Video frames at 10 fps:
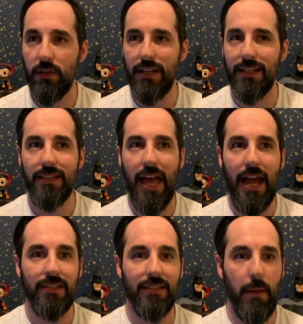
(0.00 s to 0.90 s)
the
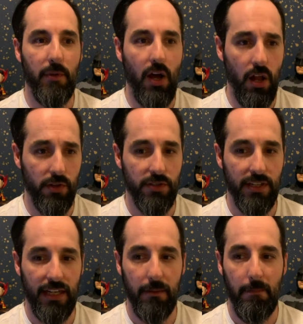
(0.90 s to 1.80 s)
exact same color
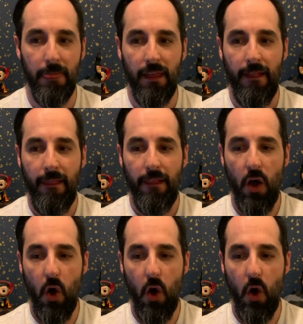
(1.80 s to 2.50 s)
scheme,